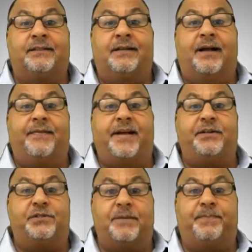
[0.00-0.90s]
and that you
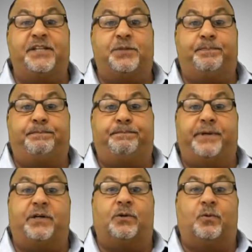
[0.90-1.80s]
simply
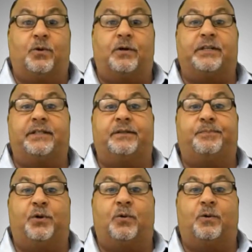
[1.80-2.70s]
sprinkle water or
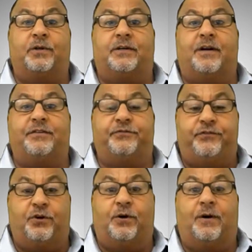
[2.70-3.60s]
pour water on the
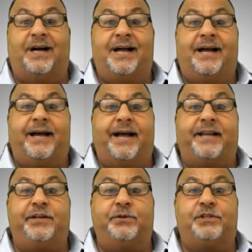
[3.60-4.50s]
floor and
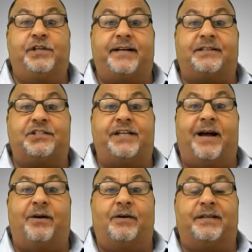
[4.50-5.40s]
you check to see how
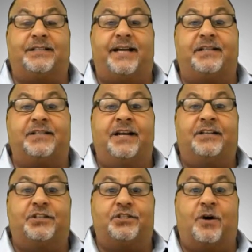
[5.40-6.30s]
long it takes
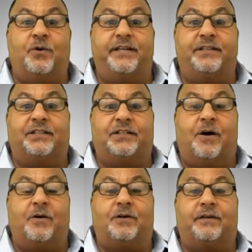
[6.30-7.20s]
to soak into the
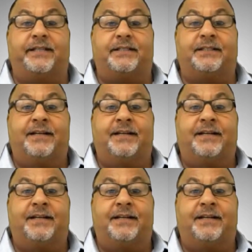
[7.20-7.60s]
concrete.